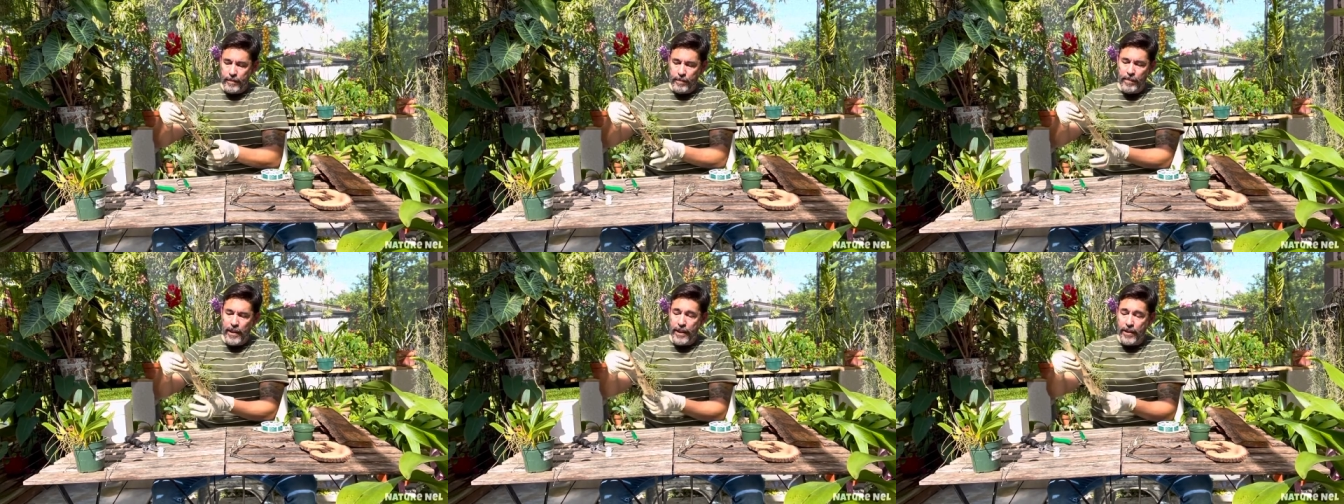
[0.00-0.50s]

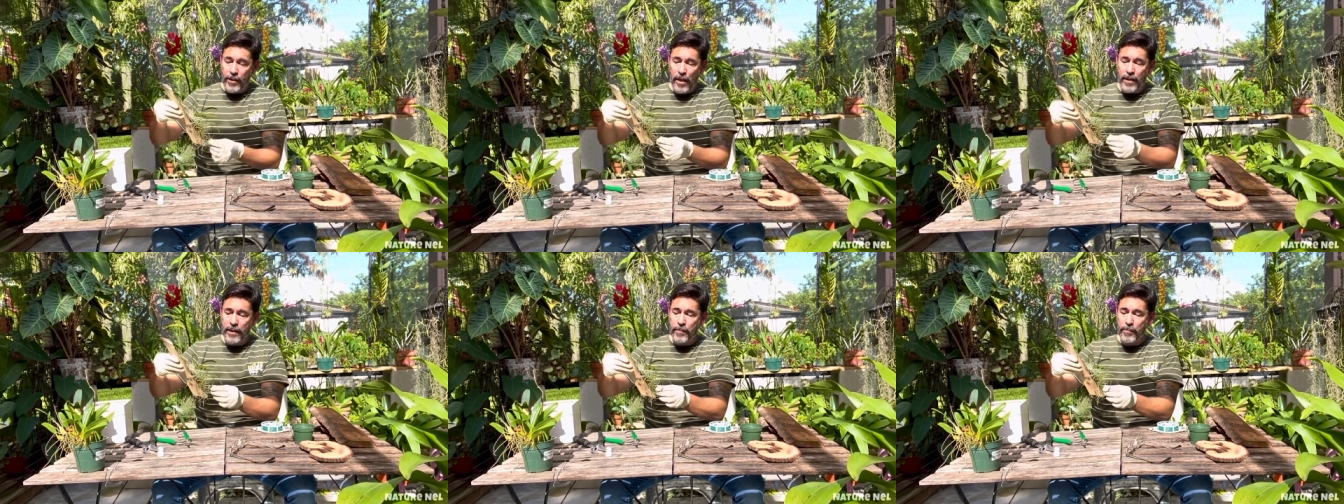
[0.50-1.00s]
but it's
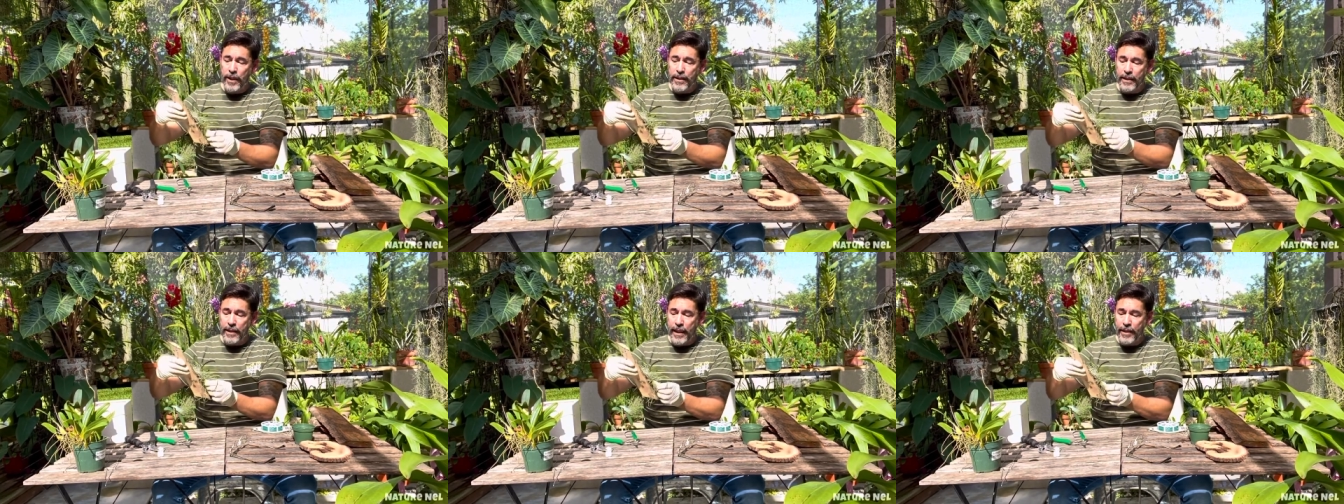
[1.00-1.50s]
all in the
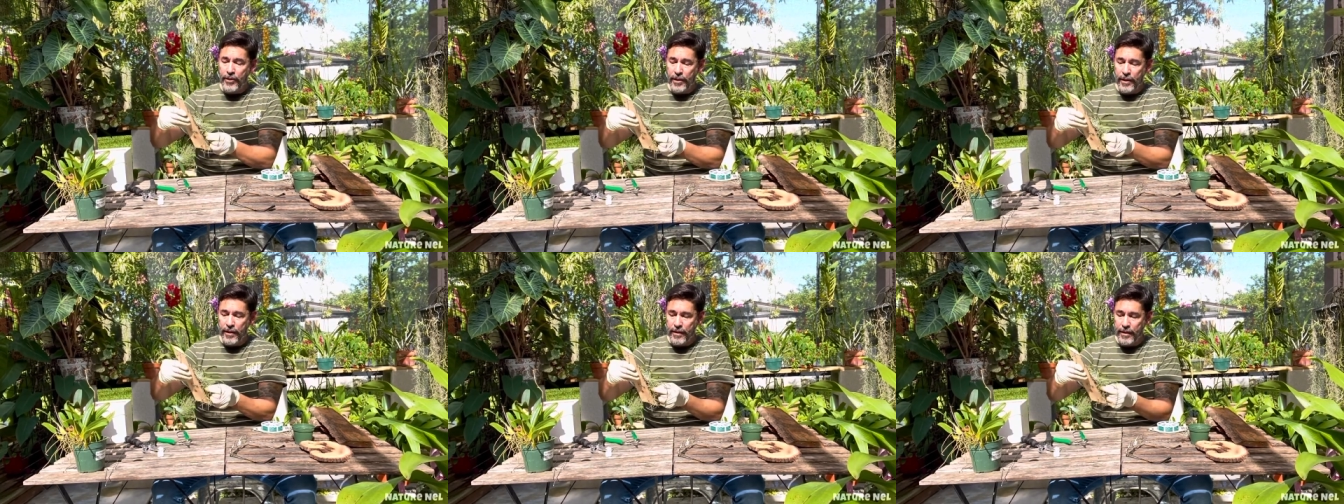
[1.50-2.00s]
presentation.
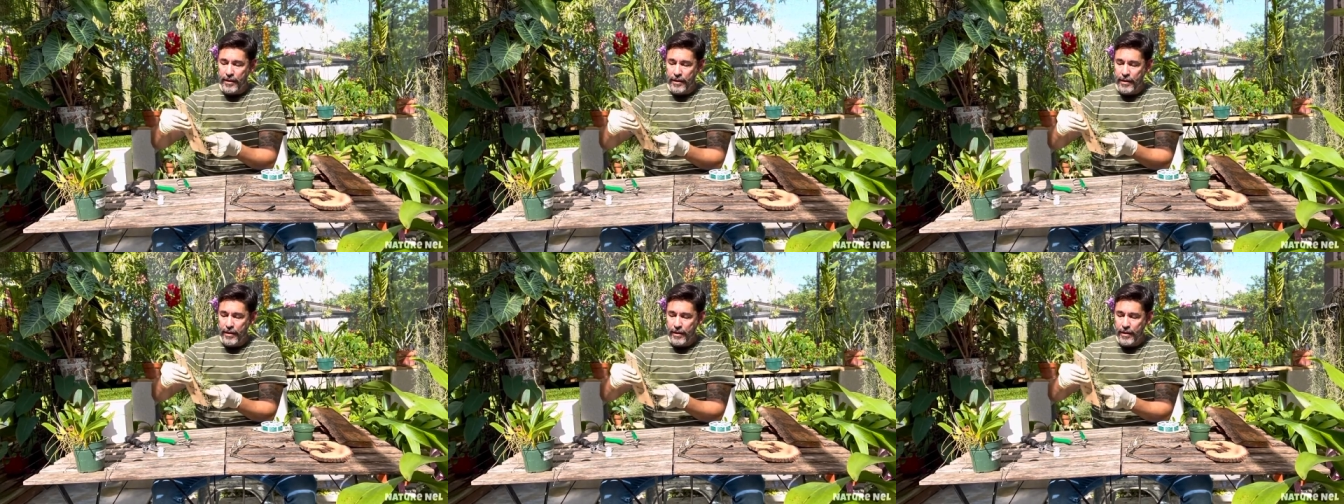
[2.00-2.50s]

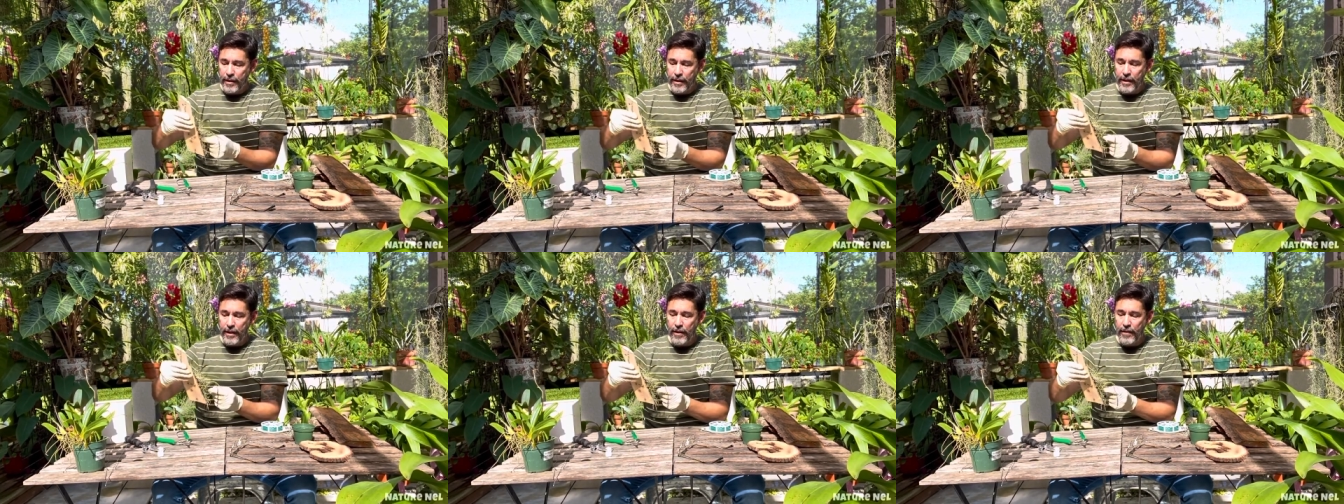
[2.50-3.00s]

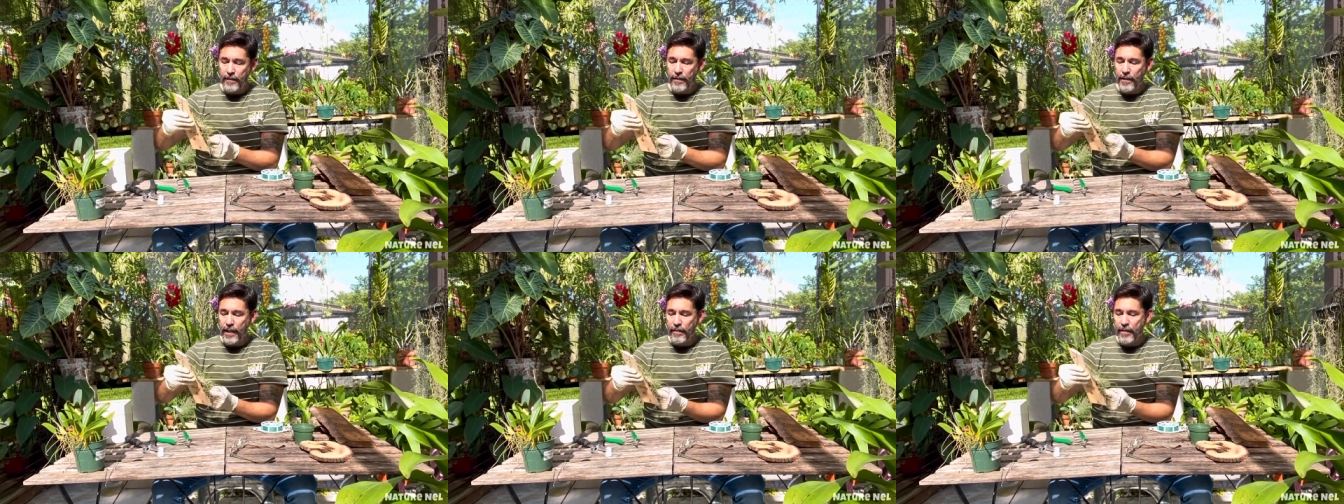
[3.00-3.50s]
You know, if
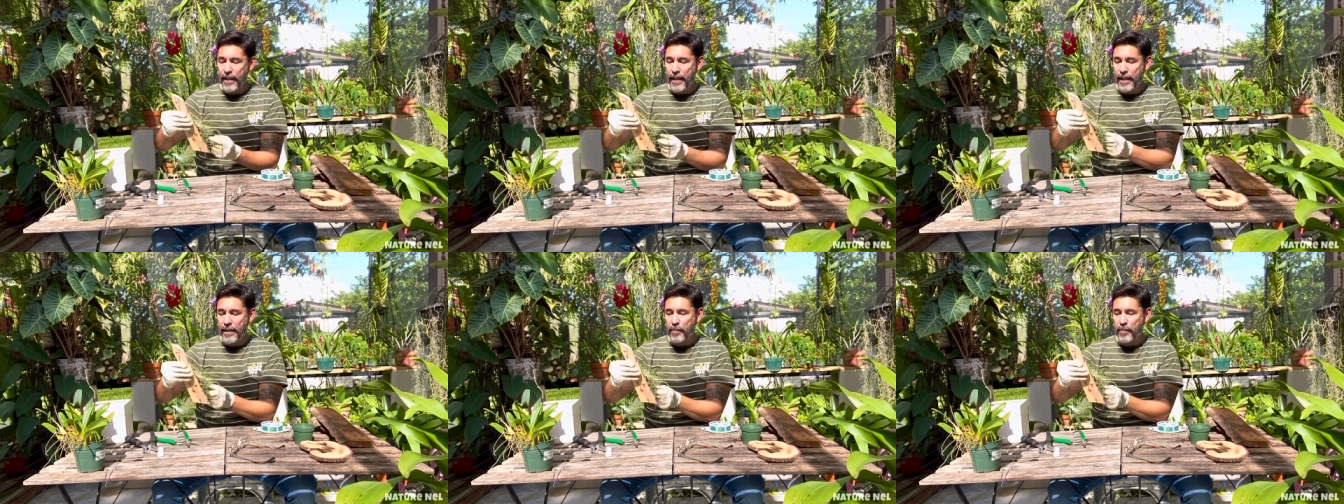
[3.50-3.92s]
you give it a nice